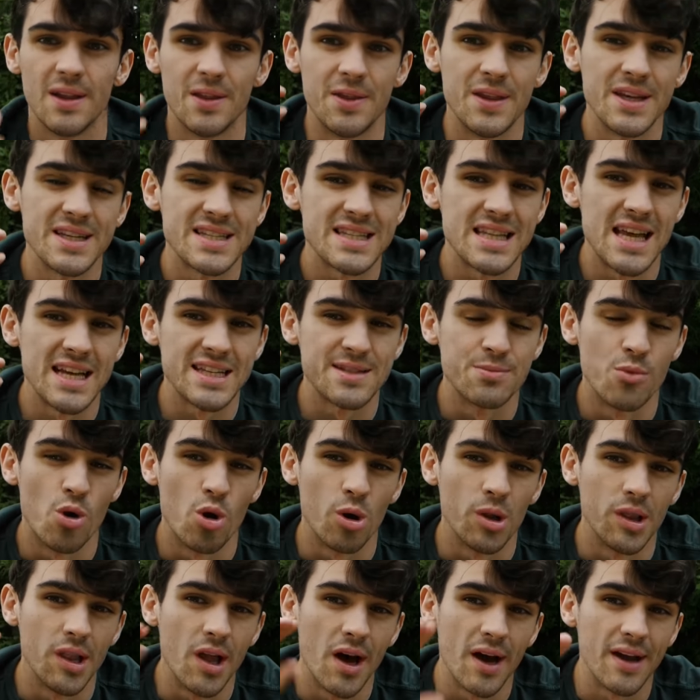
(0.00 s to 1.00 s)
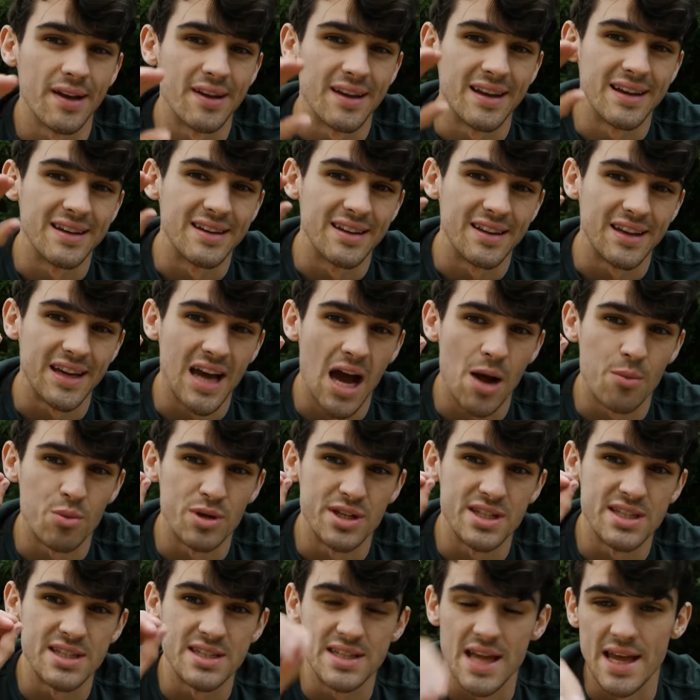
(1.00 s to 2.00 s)
This lets more light into the
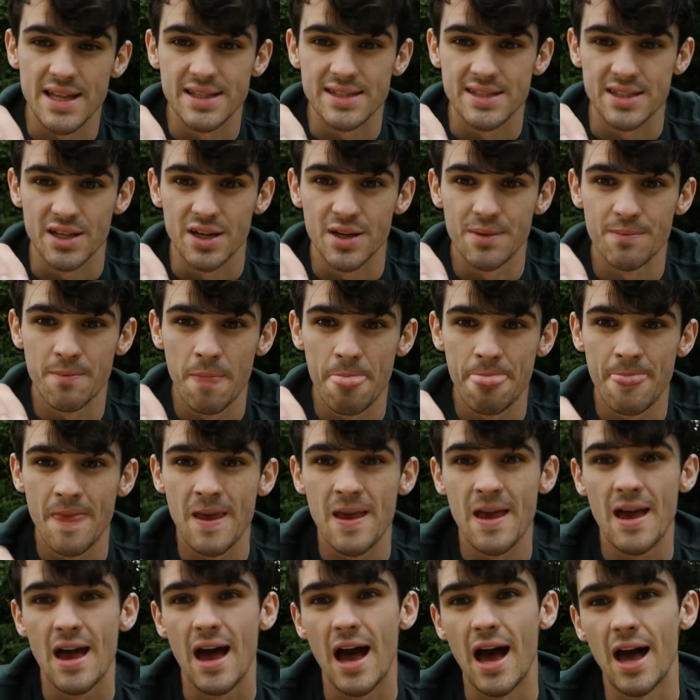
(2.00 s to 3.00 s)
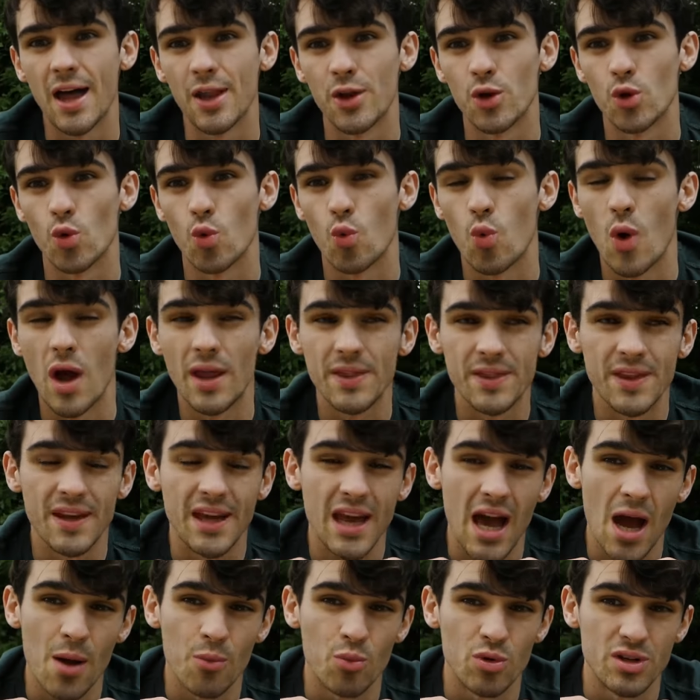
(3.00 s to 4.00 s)
camera's sensor, and when the
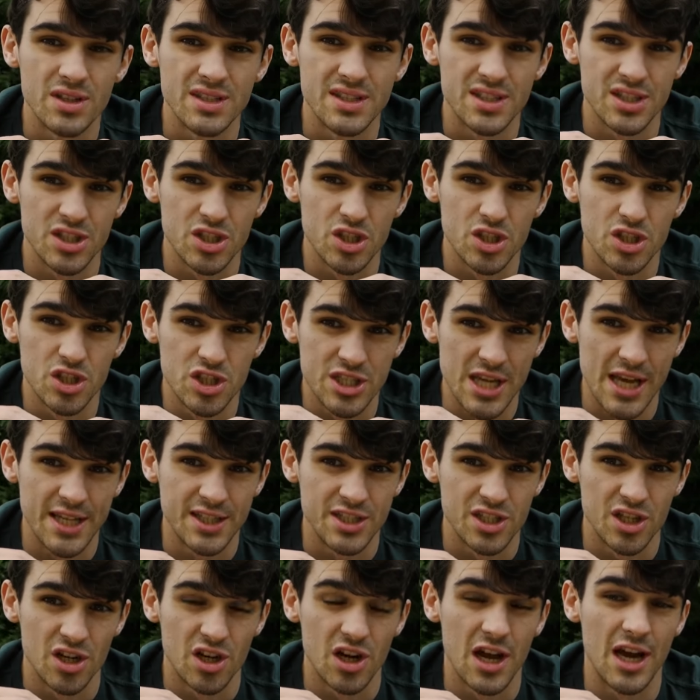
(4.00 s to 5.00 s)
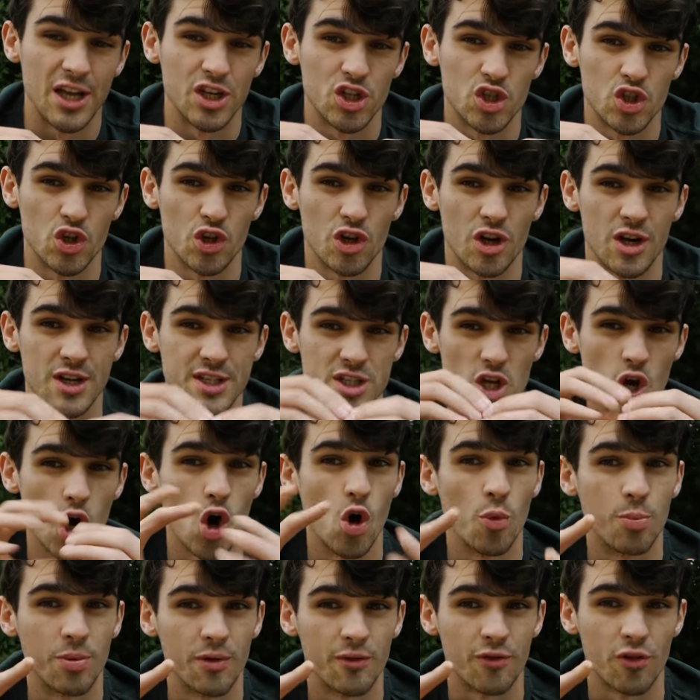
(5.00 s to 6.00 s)
camera's sensor and shutter is
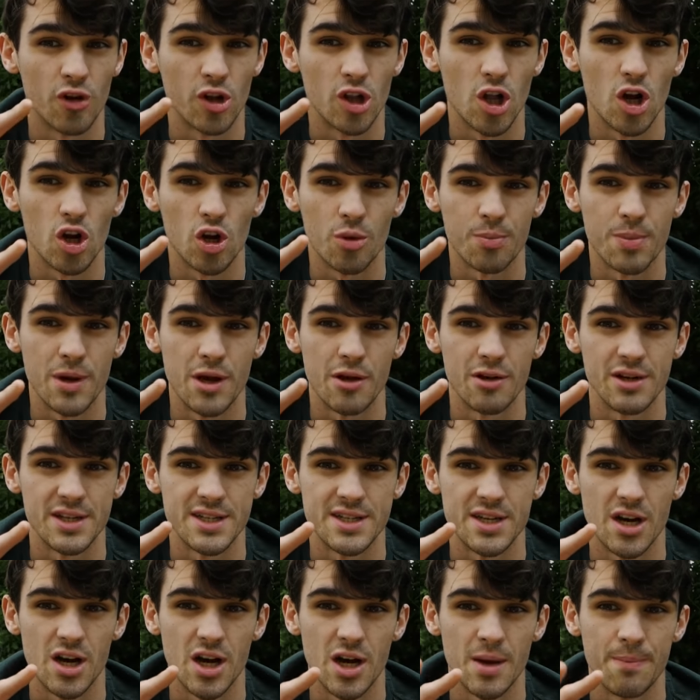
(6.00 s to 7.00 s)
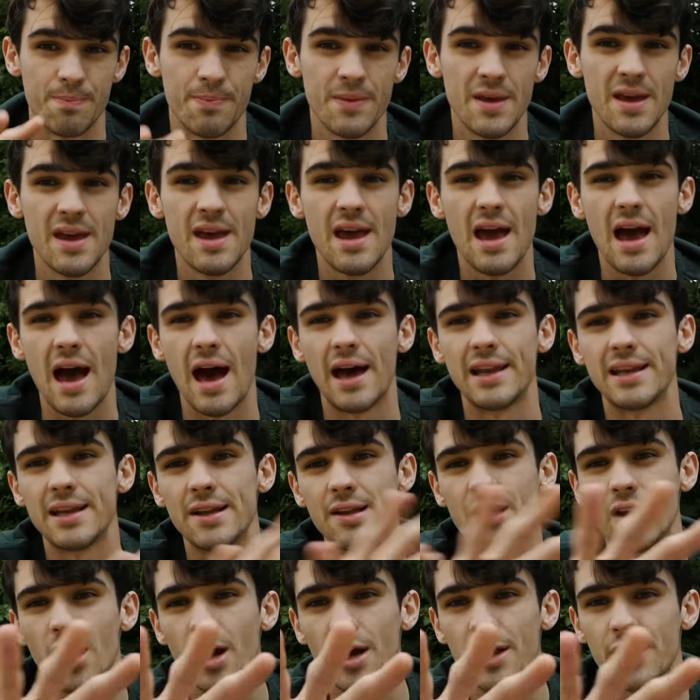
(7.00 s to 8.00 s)
open for a longer period of time, any
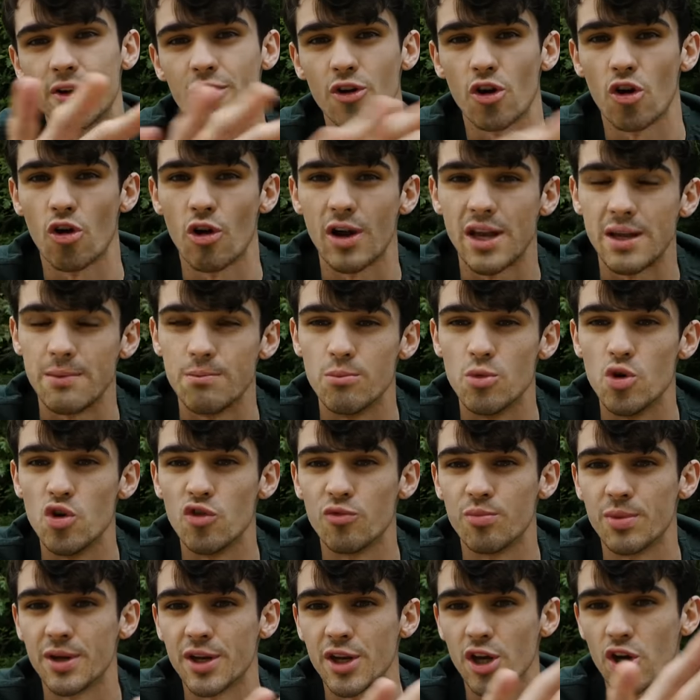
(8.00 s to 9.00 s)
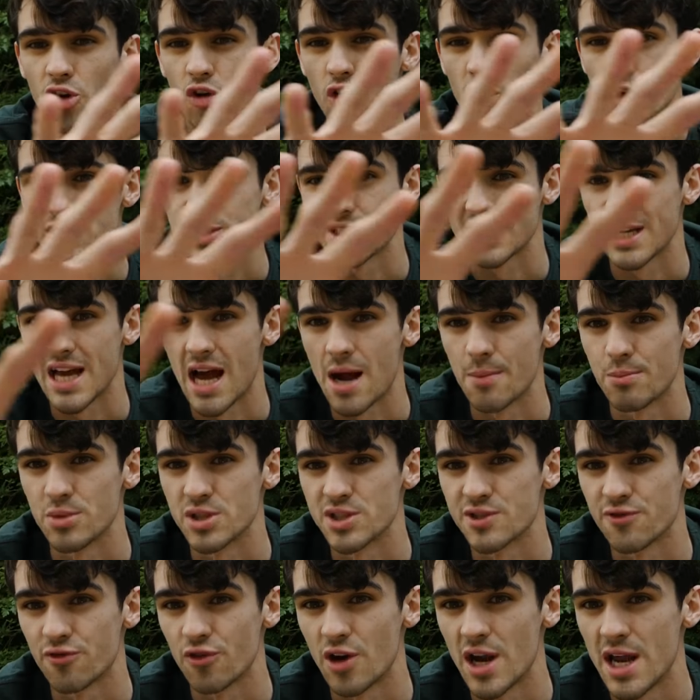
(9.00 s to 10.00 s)
light or any movement across the
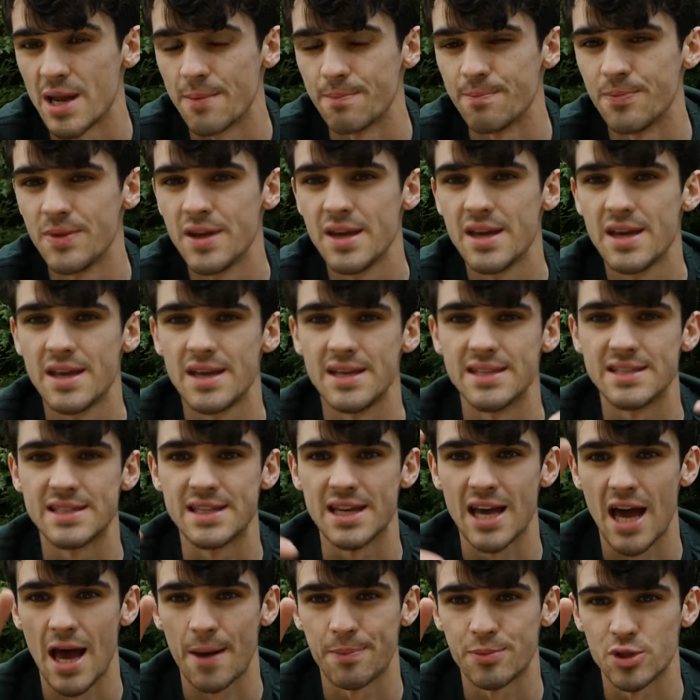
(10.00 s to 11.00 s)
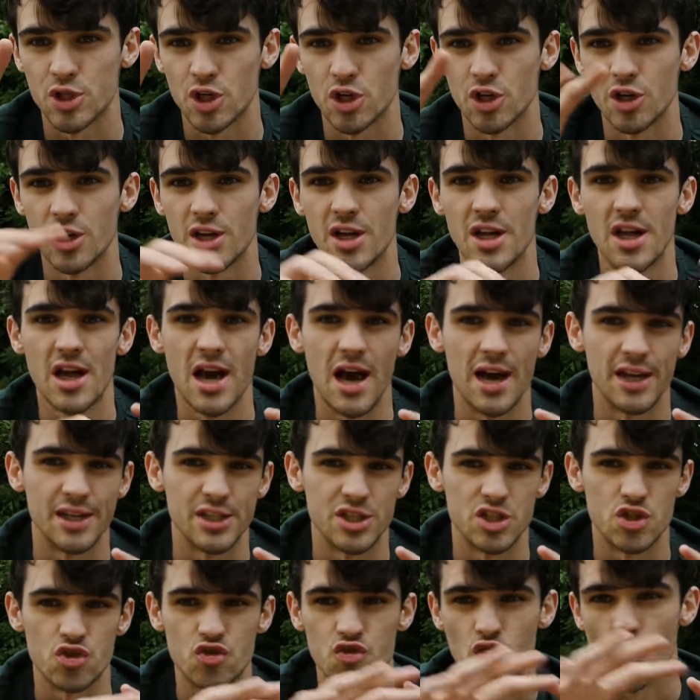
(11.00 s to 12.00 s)
camera's frame is captured and
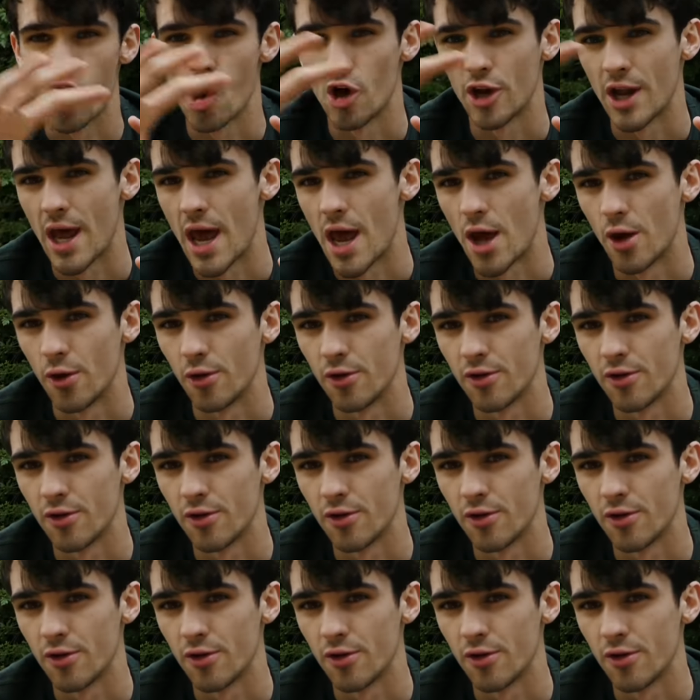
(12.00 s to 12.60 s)
is drawn out.